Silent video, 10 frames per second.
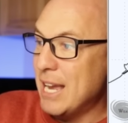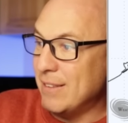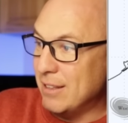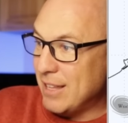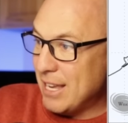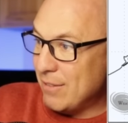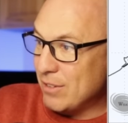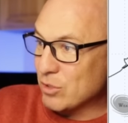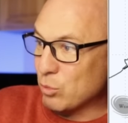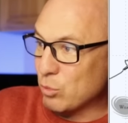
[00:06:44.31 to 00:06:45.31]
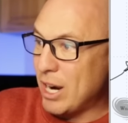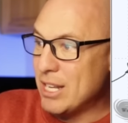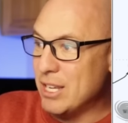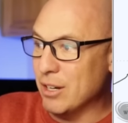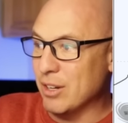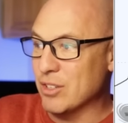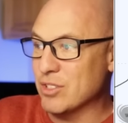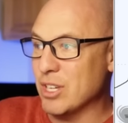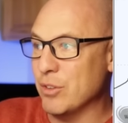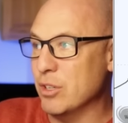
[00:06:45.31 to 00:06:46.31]
And then in the heaviest right here into
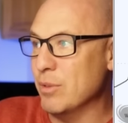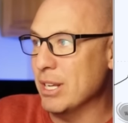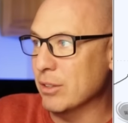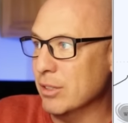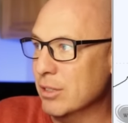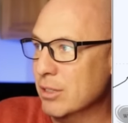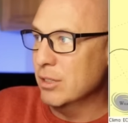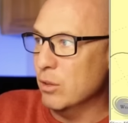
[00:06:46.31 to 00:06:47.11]
southern New England.